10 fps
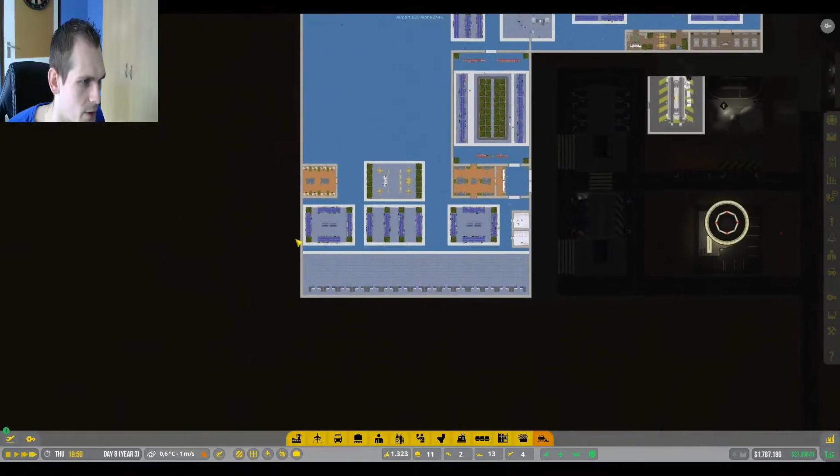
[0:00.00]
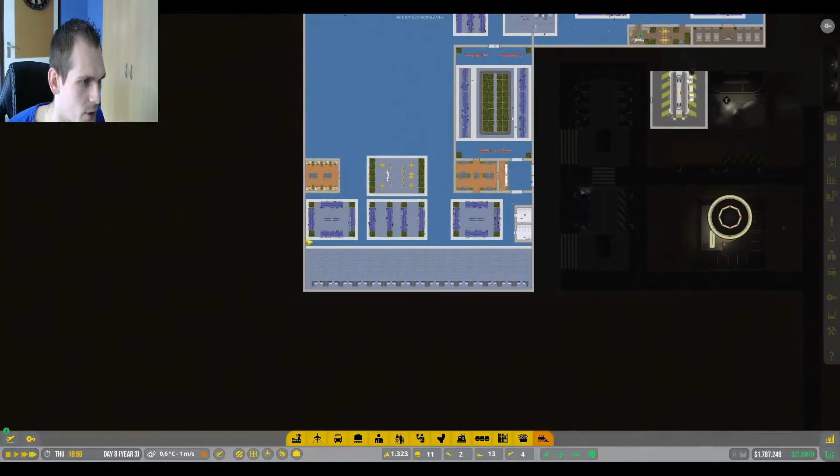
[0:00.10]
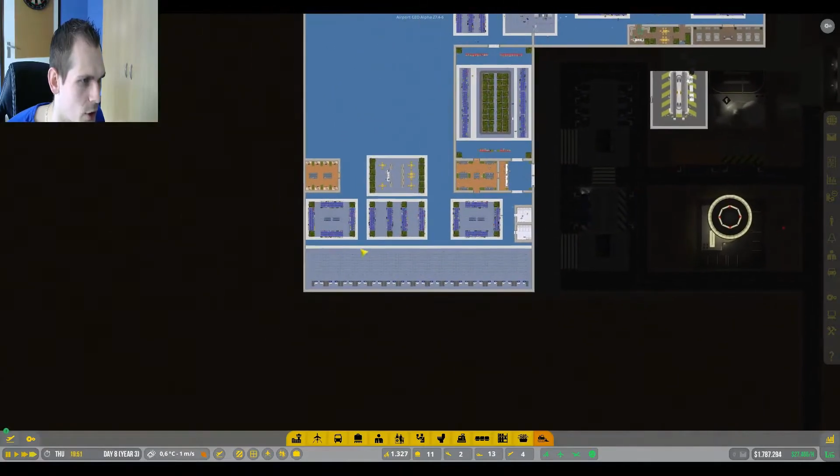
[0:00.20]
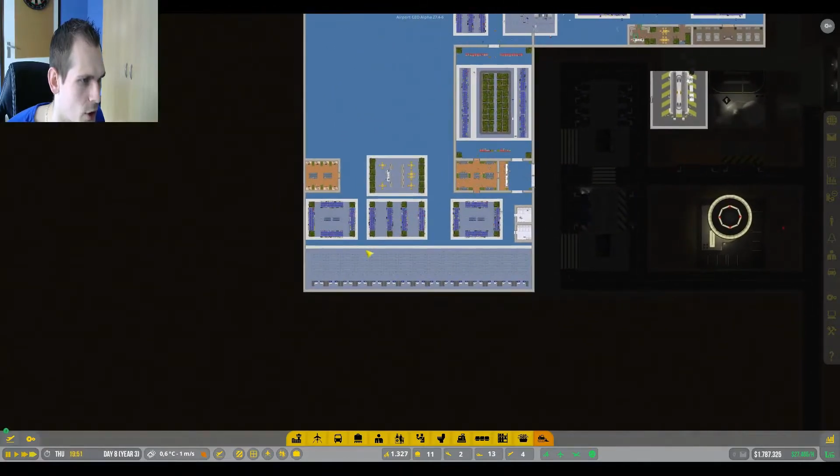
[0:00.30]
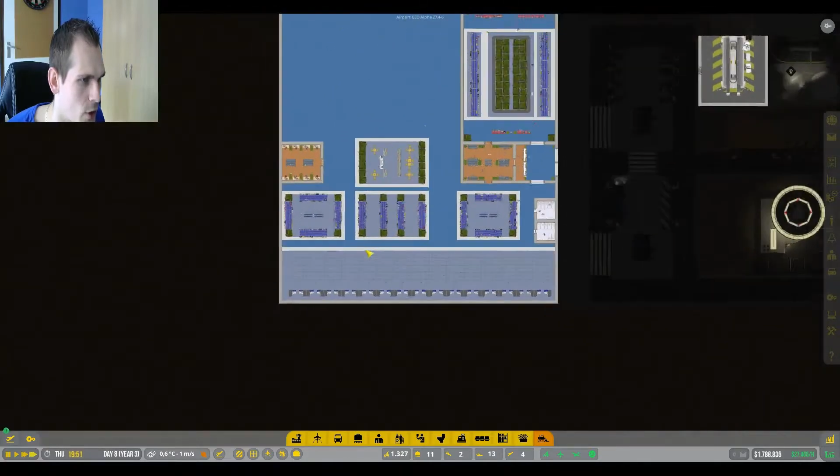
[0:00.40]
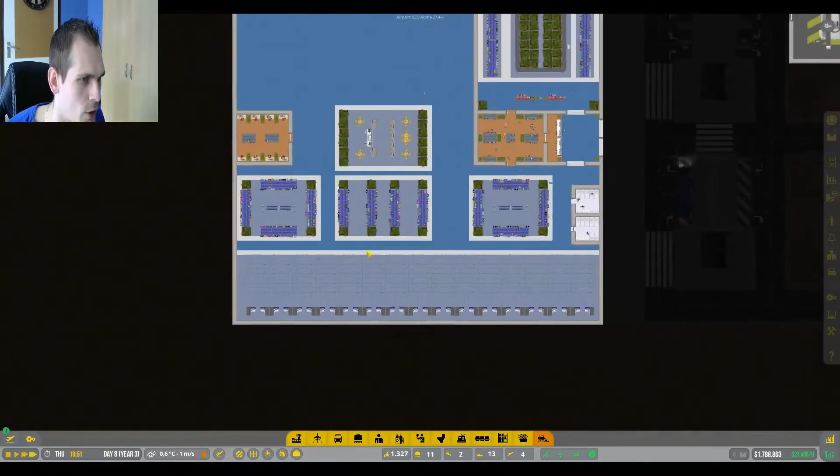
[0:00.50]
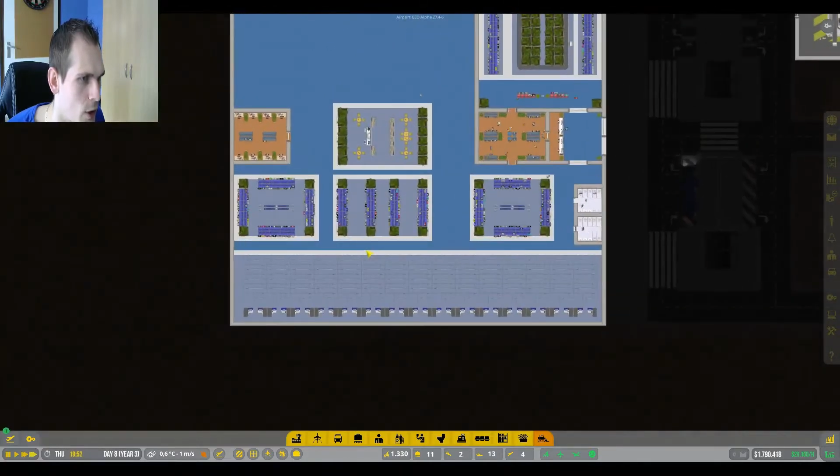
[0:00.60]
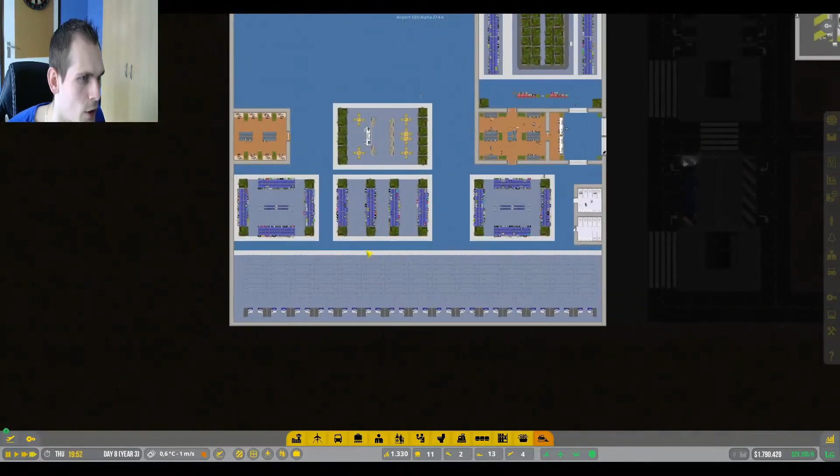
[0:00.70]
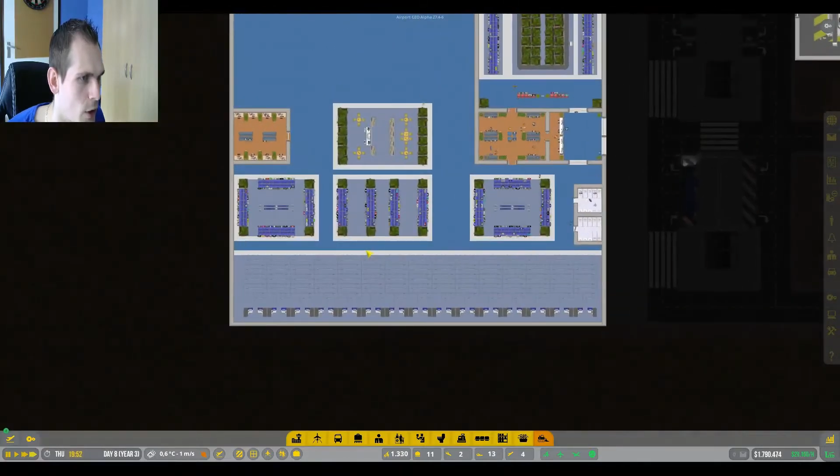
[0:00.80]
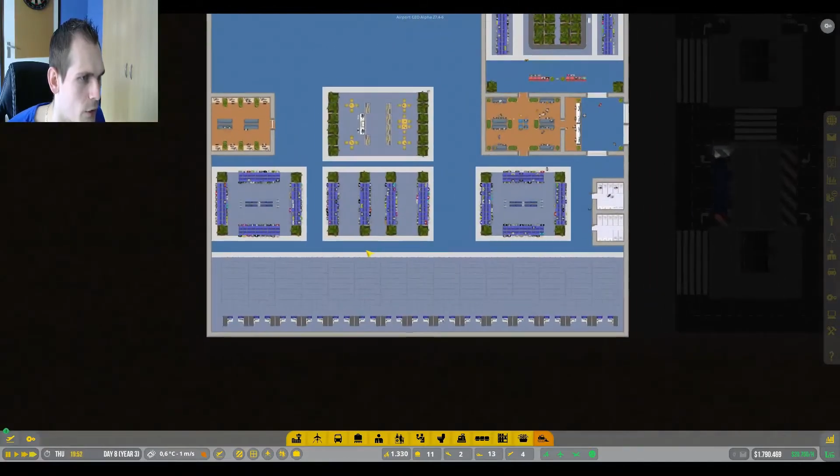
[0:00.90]
So
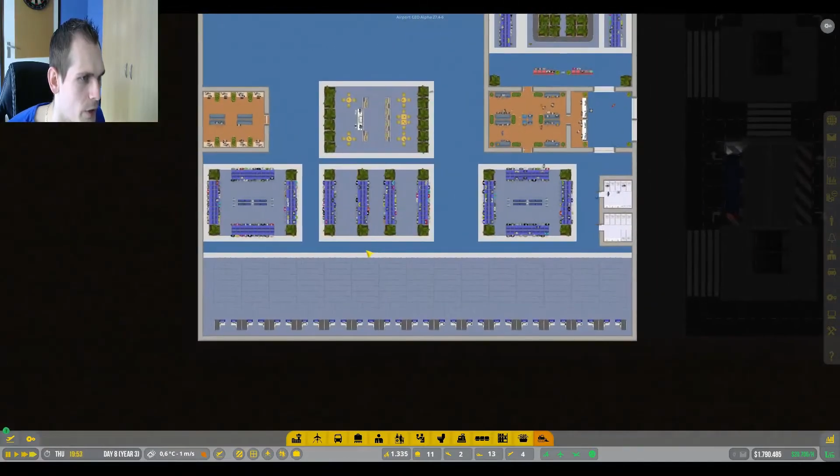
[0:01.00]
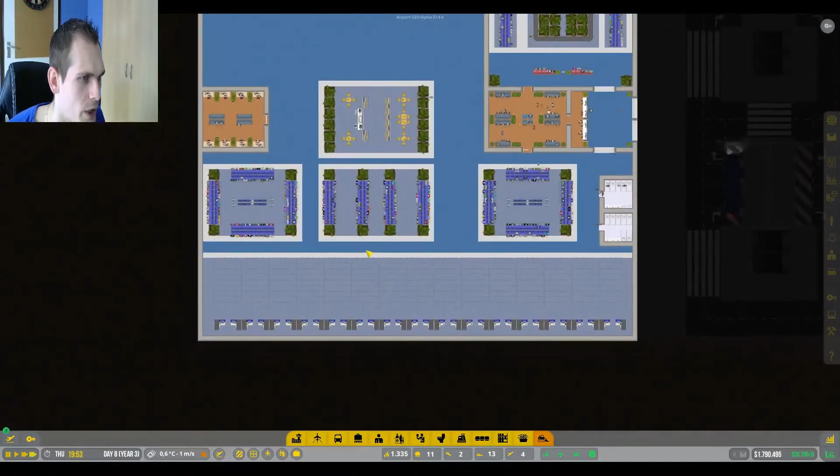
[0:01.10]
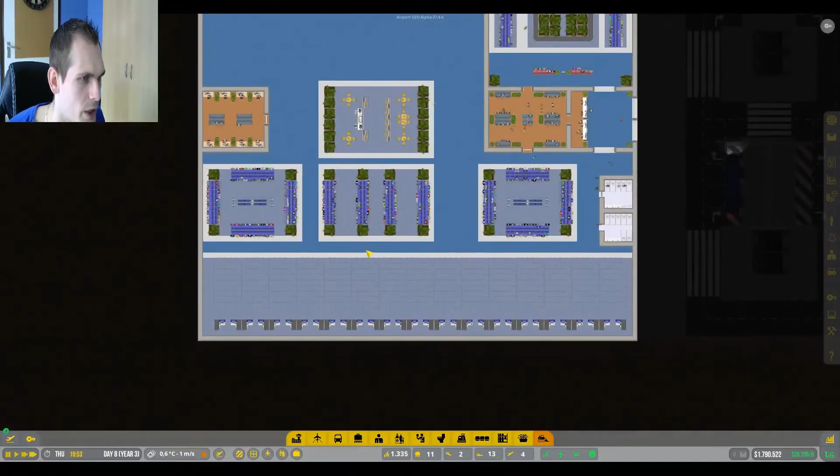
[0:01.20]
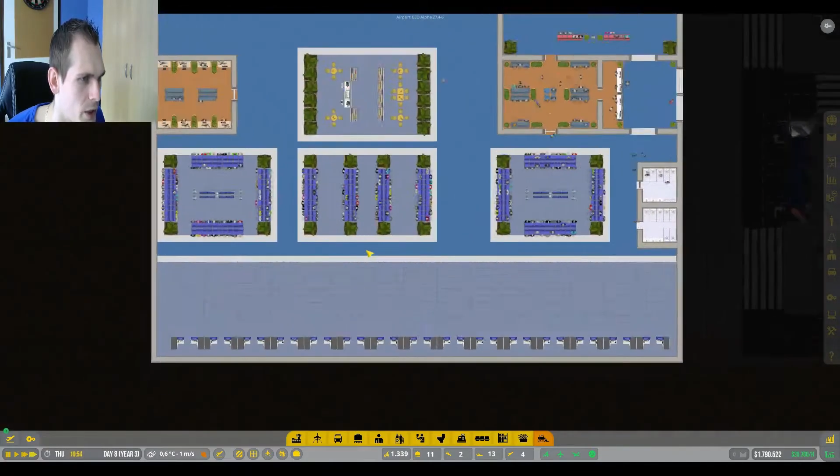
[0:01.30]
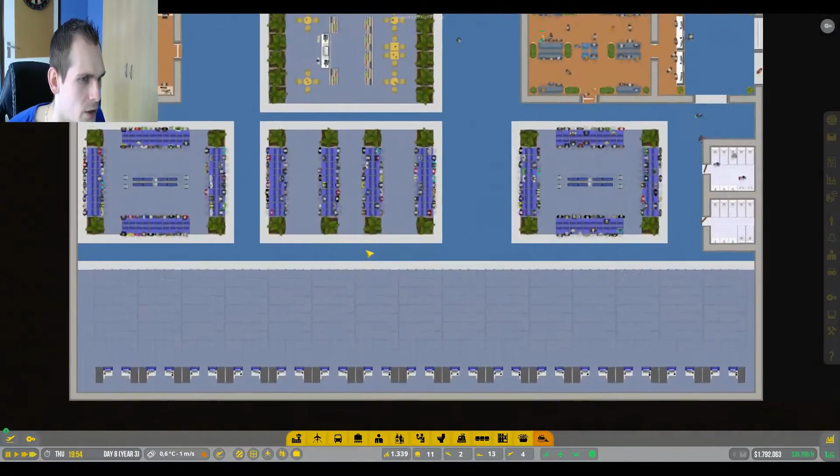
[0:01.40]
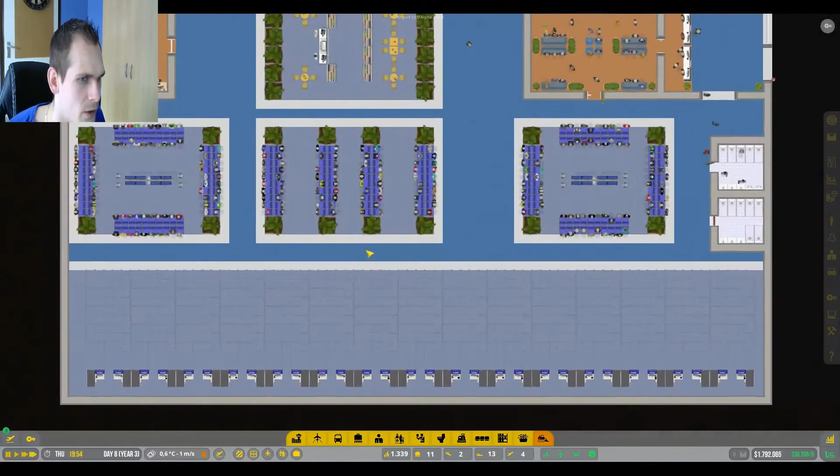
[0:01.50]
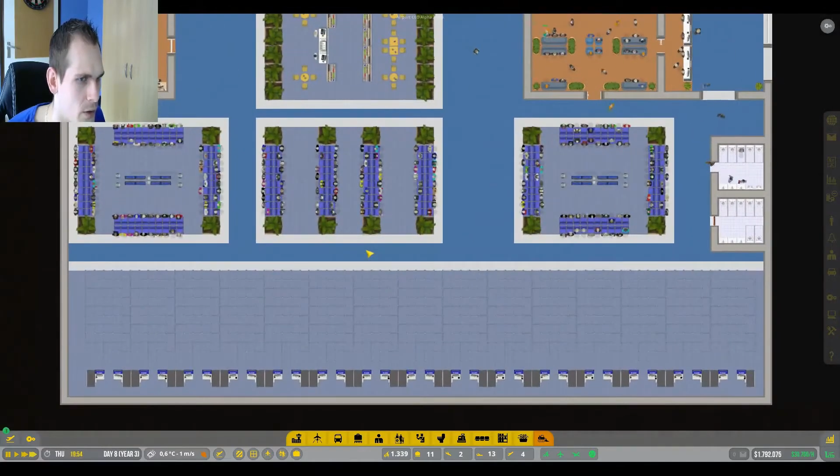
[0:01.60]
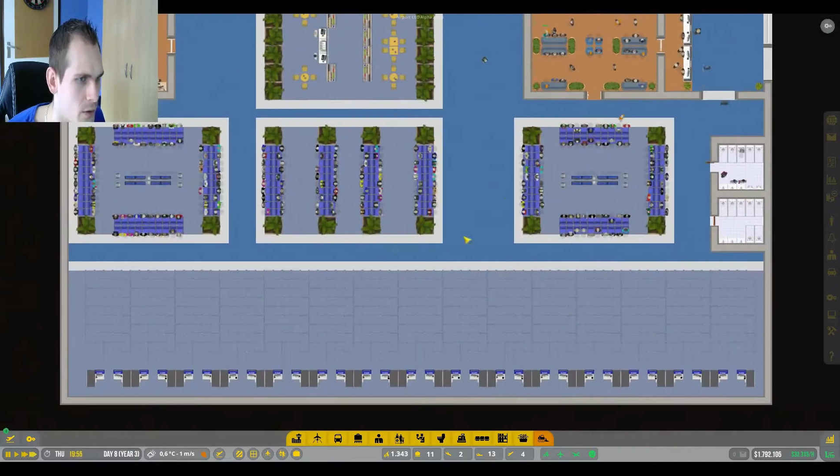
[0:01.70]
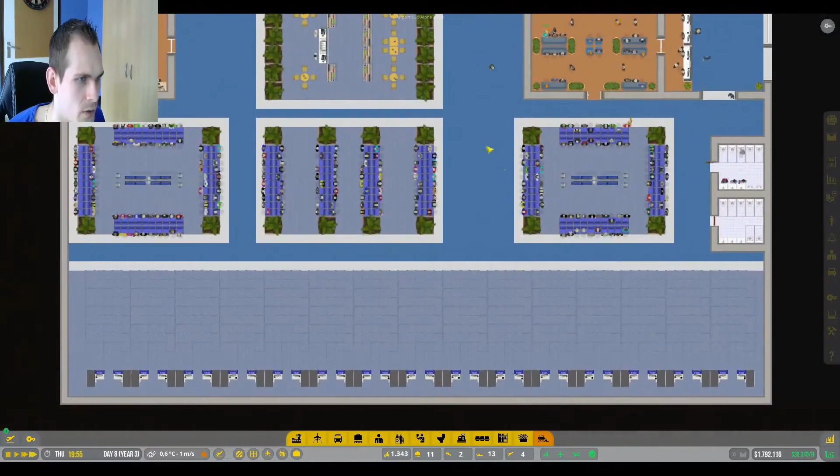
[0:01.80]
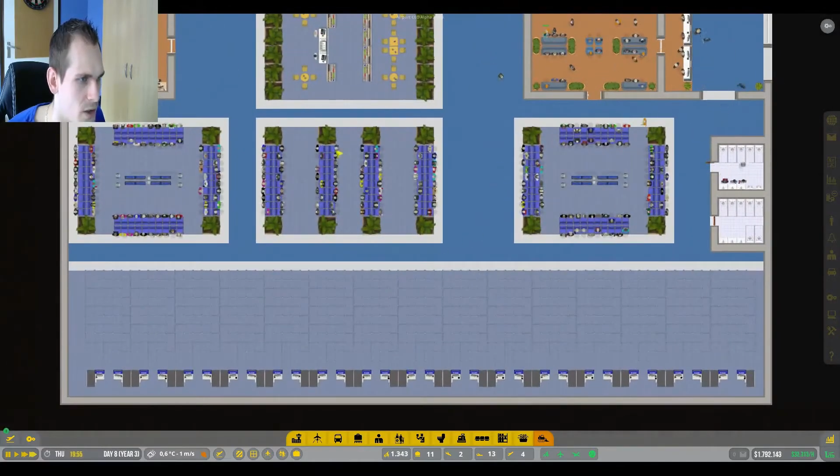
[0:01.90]
over here,
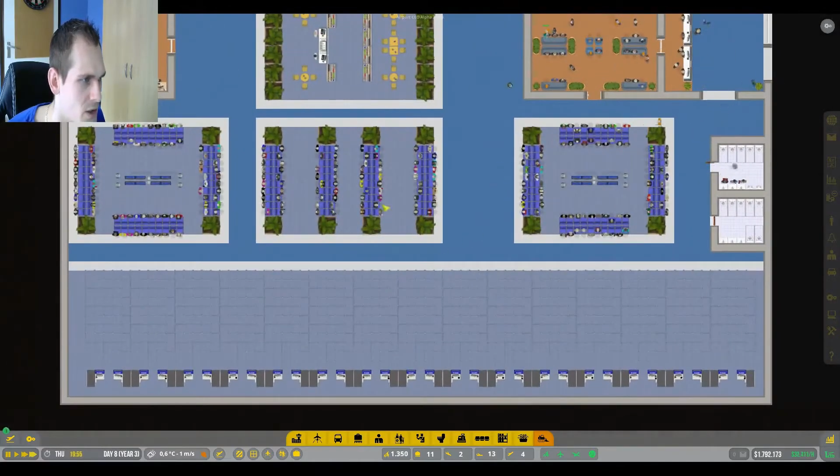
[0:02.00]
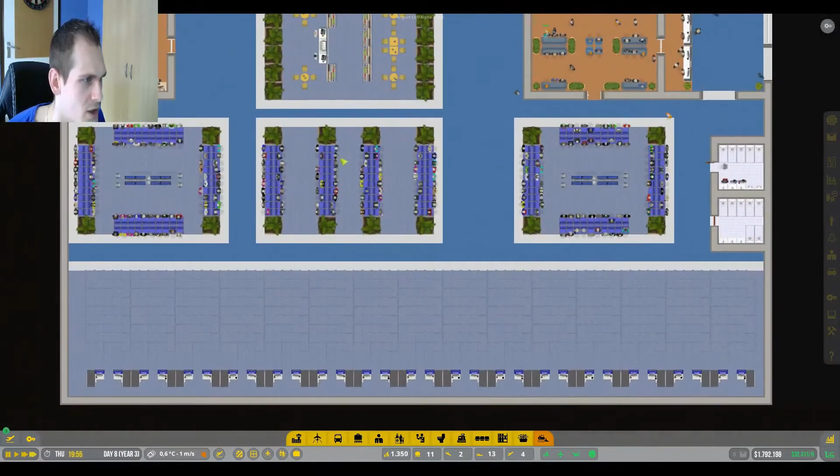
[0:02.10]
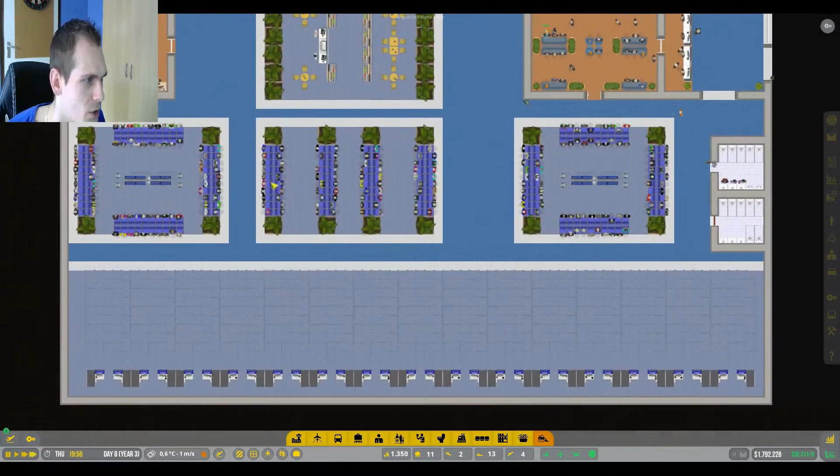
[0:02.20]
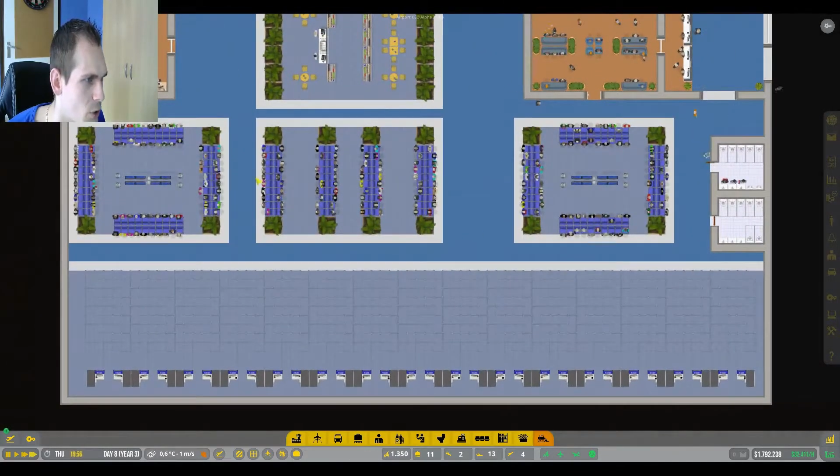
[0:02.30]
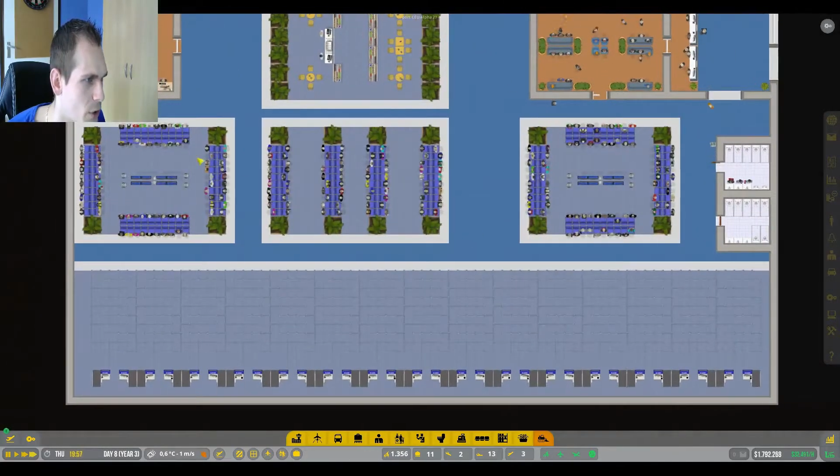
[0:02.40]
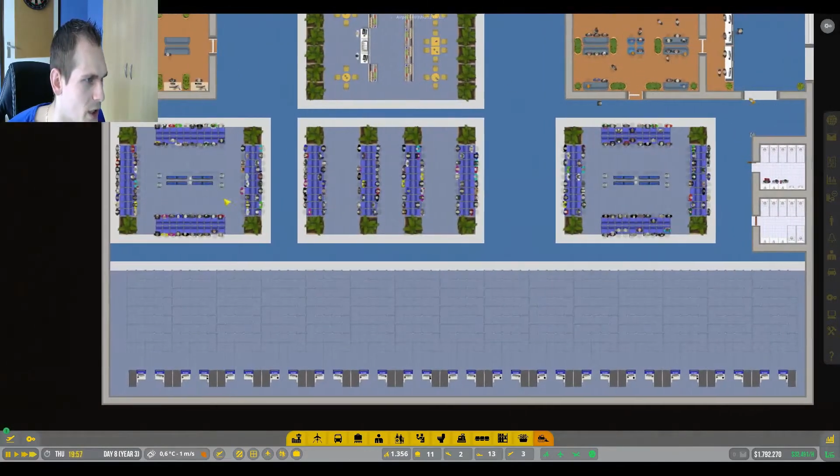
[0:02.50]
this is still okay.